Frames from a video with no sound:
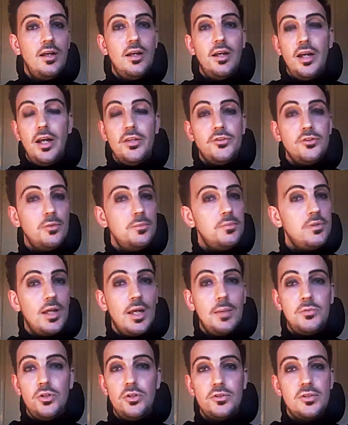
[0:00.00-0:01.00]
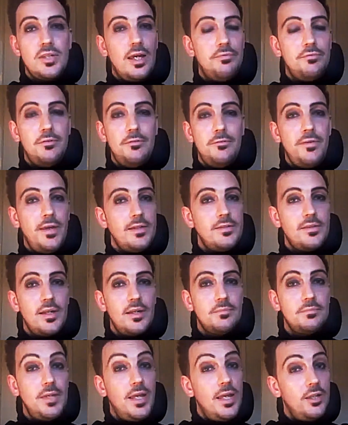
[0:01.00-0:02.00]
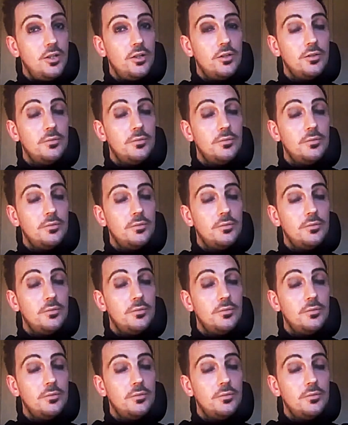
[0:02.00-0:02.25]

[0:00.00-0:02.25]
And sometimes you just have to face that head on.